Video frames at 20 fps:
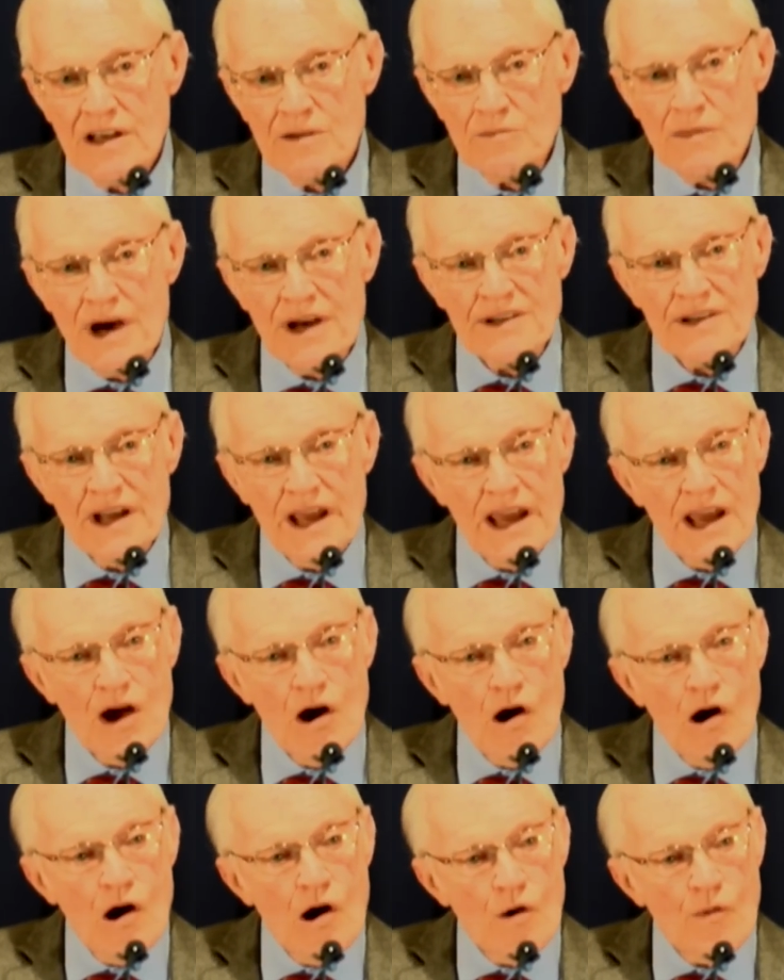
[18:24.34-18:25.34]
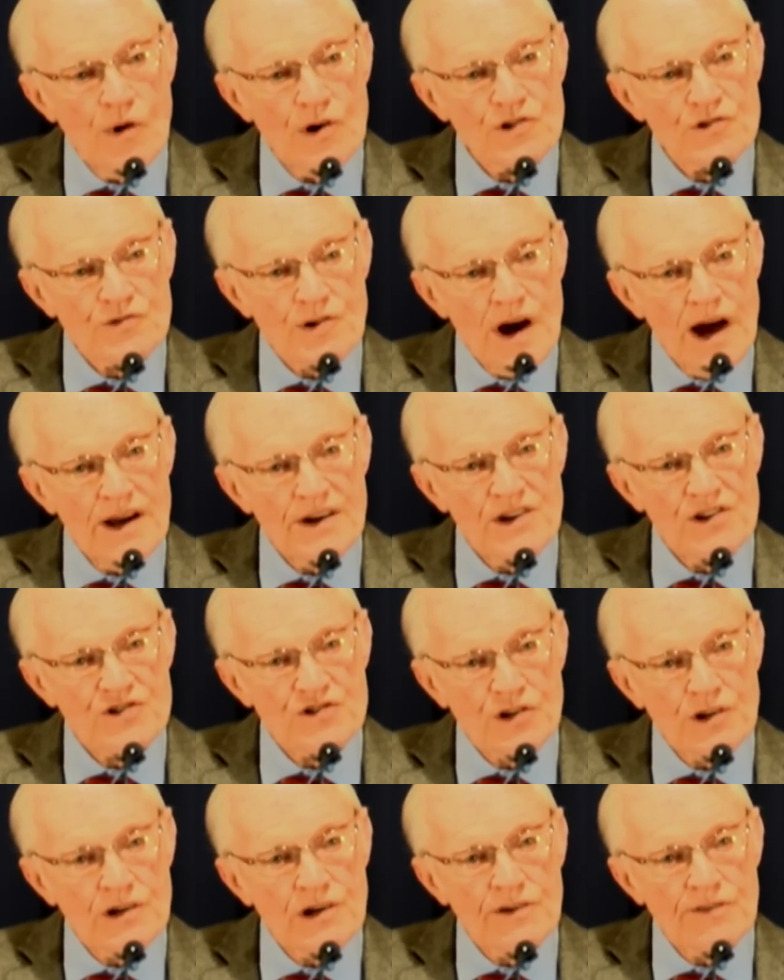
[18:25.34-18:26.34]
But he always tried to
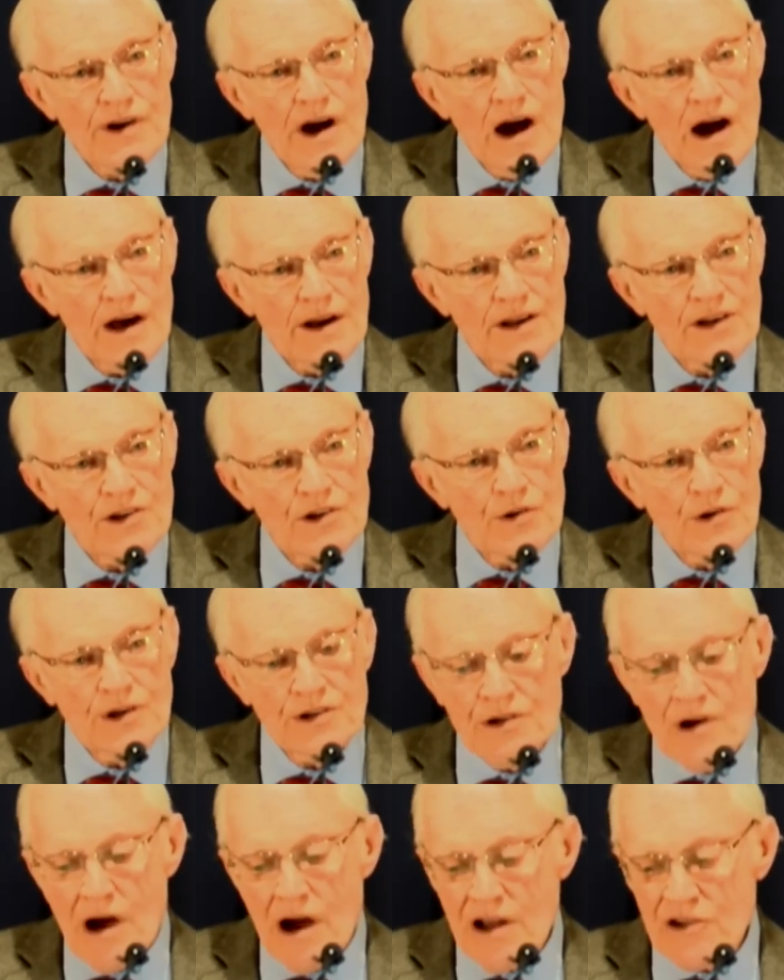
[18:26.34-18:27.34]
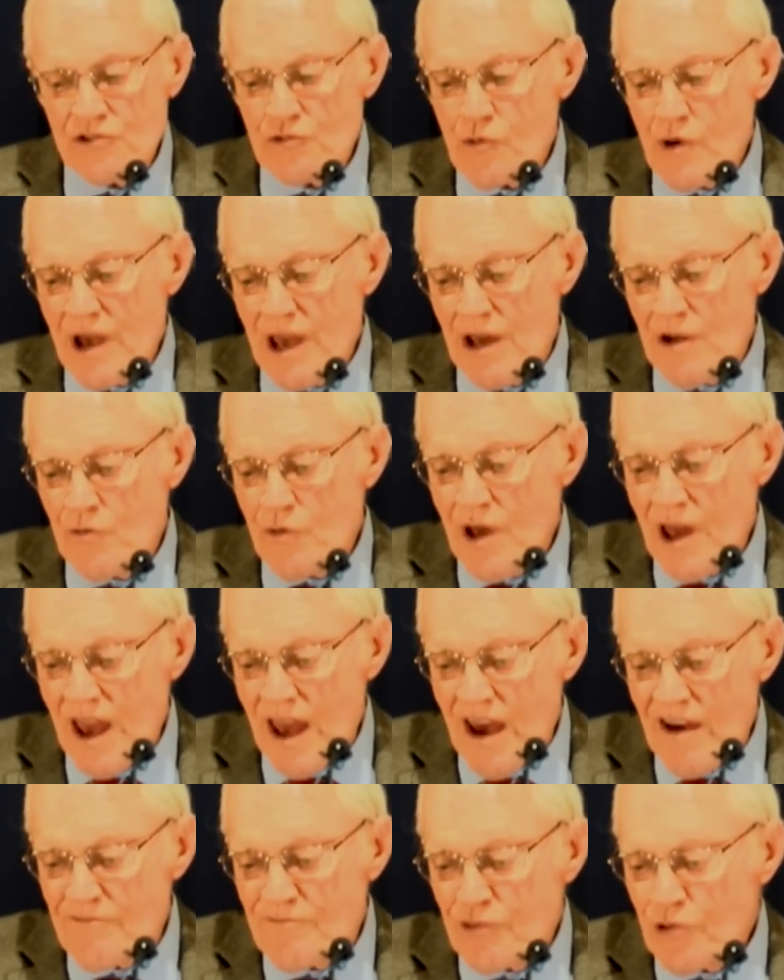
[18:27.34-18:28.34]
serve God and do it God's way, and we
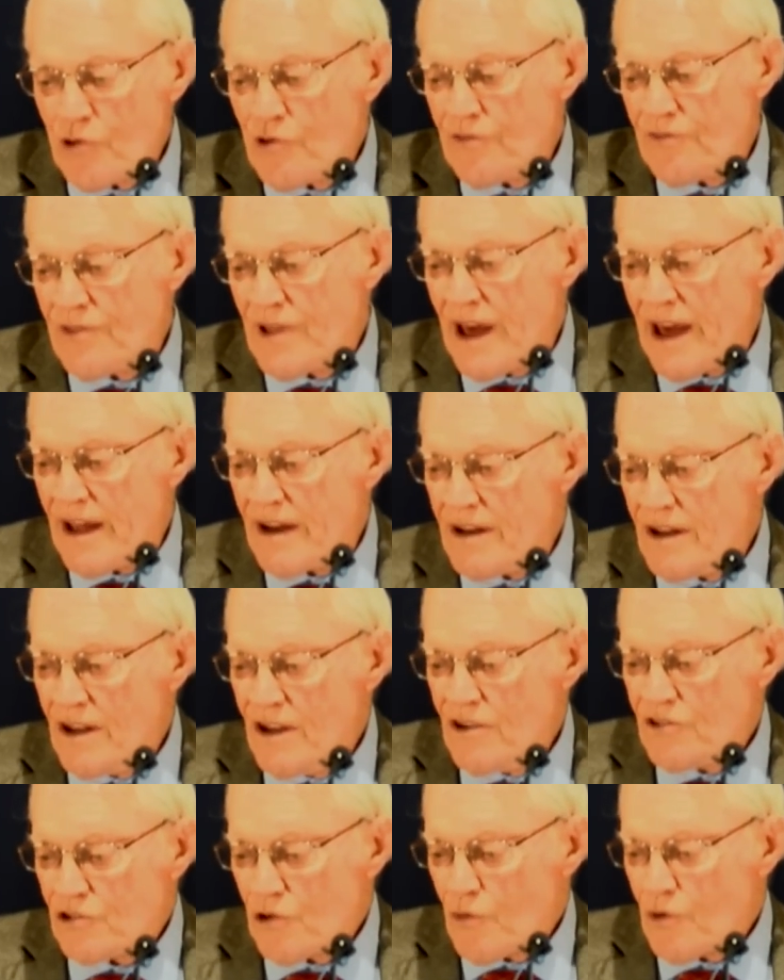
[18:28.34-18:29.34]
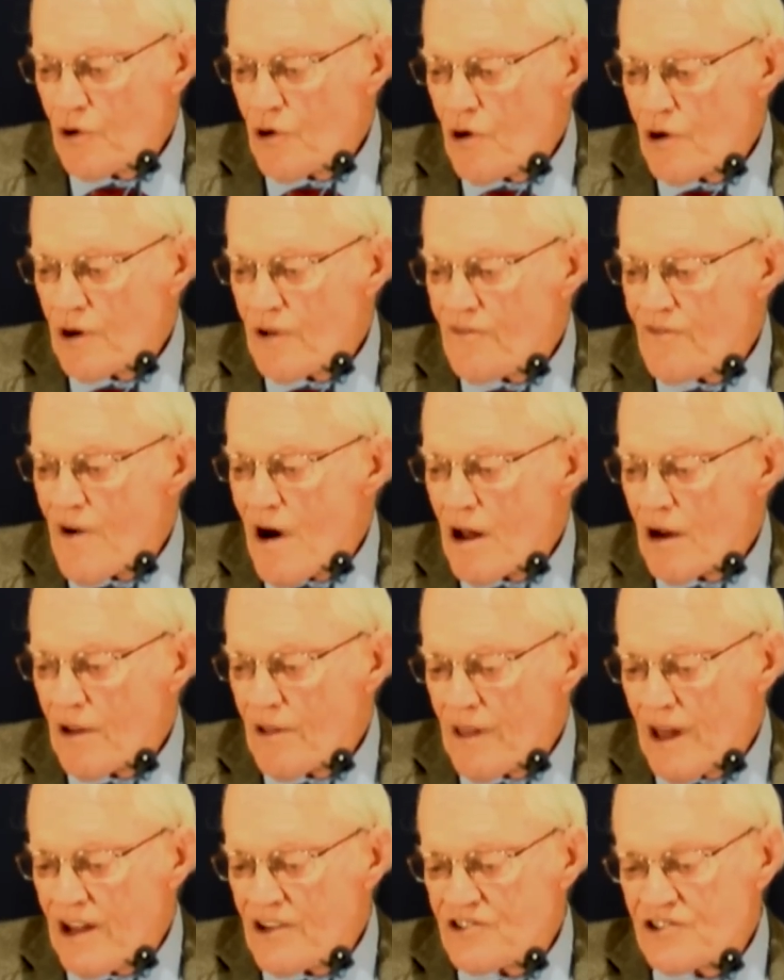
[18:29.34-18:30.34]
have proved that. So we're going to follow
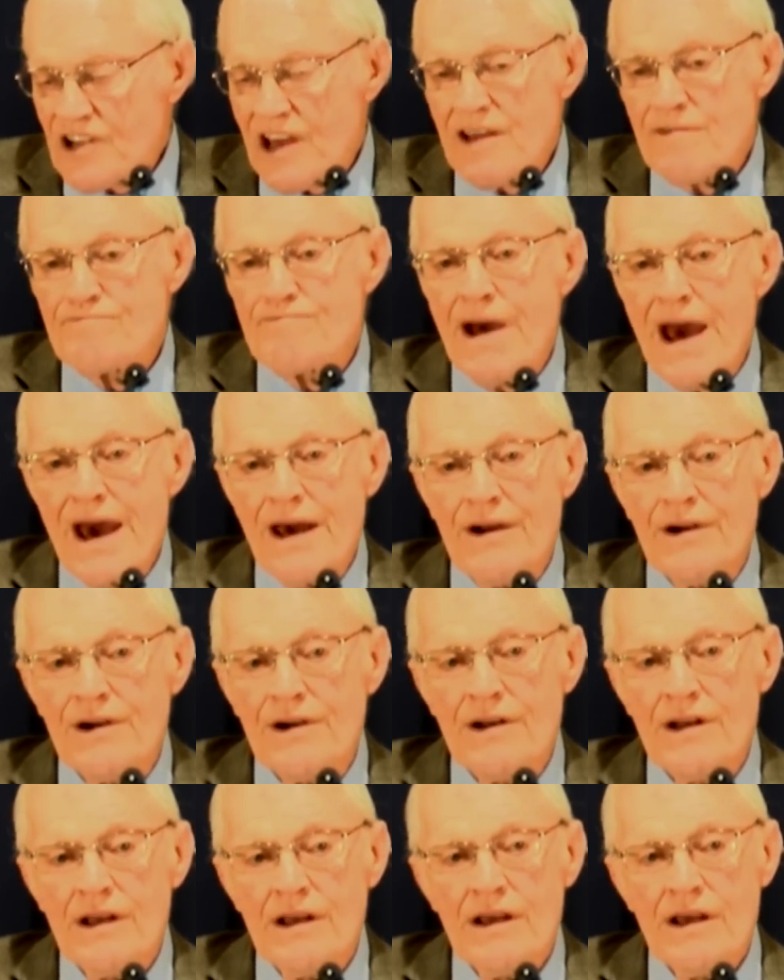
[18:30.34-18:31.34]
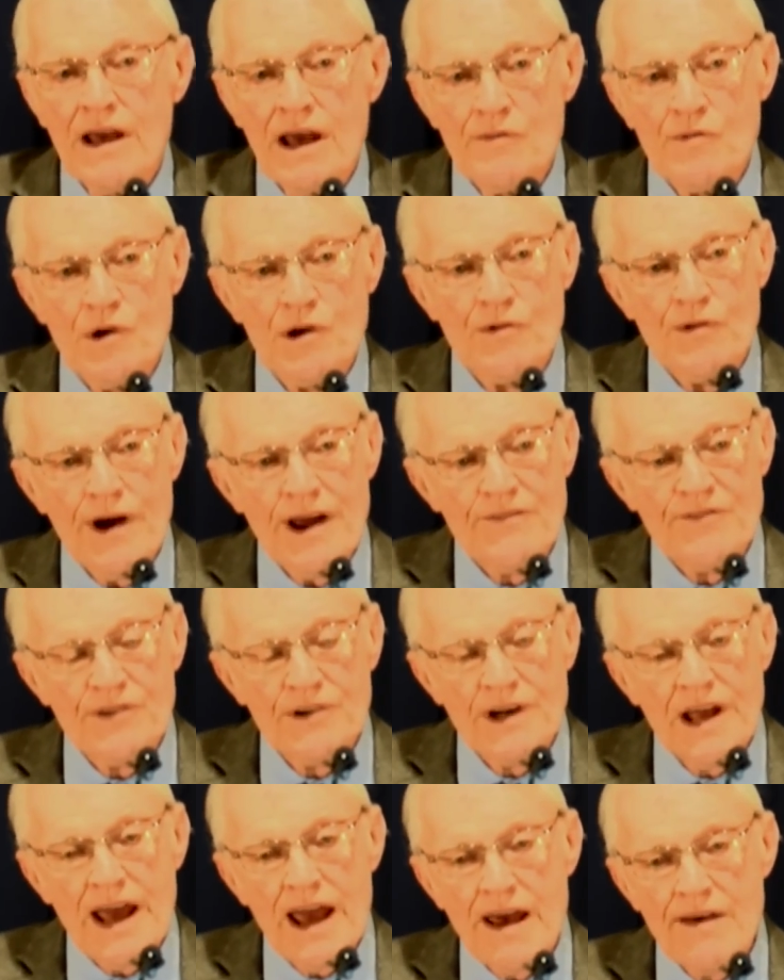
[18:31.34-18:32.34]
that same pattern, and we're grateful
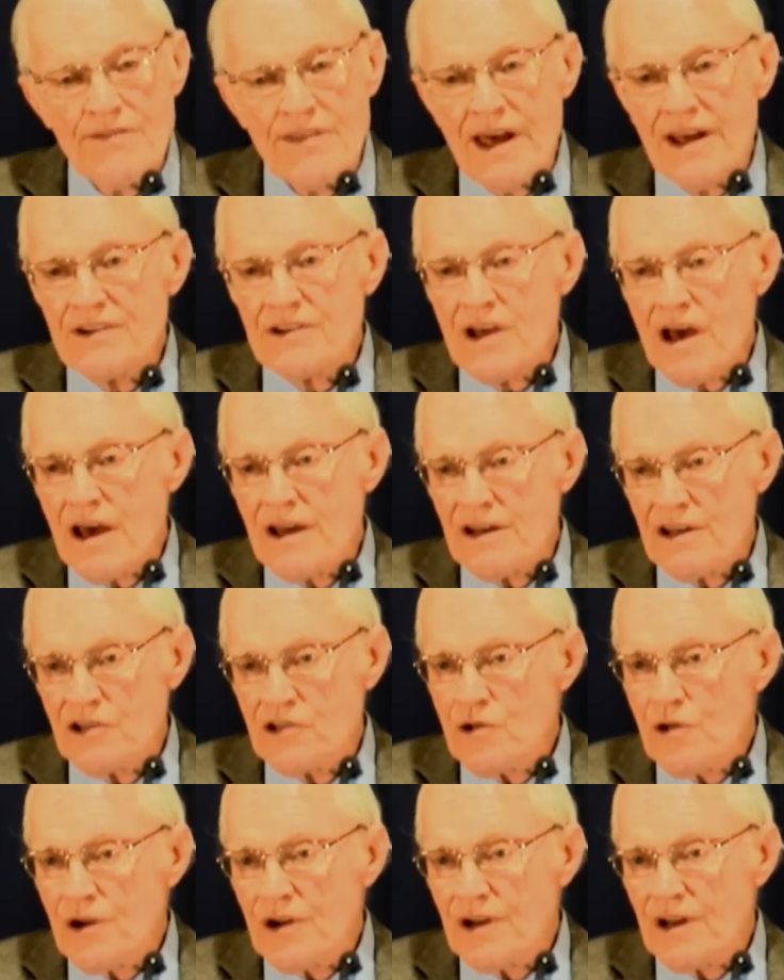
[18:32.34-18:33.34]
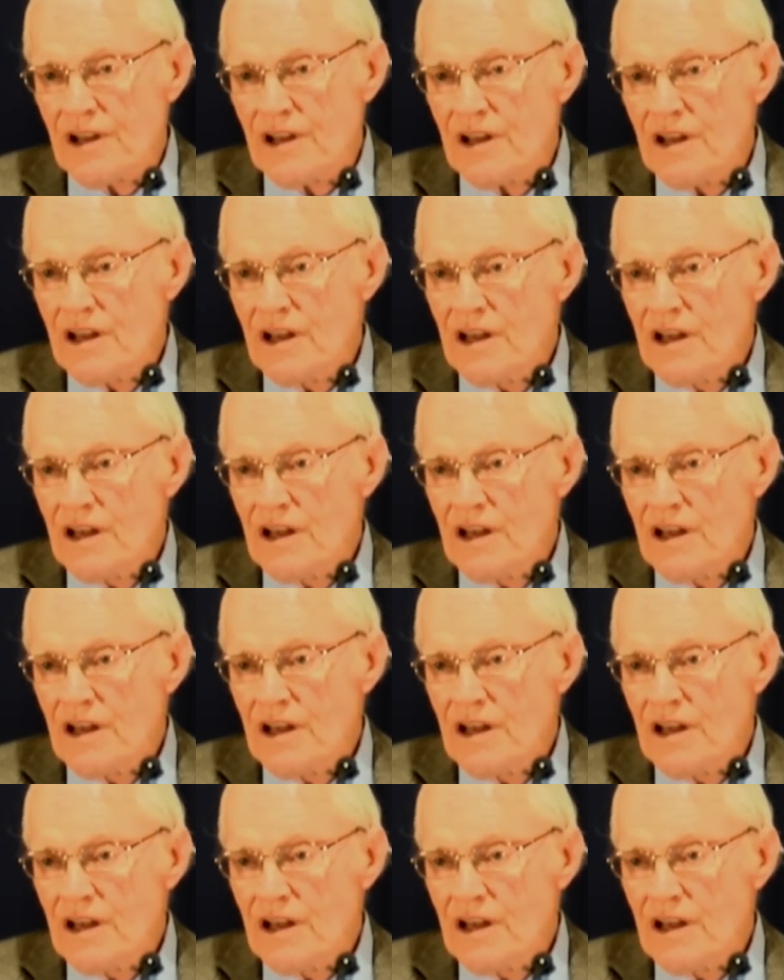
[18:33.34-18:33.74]
to have that kind of unity.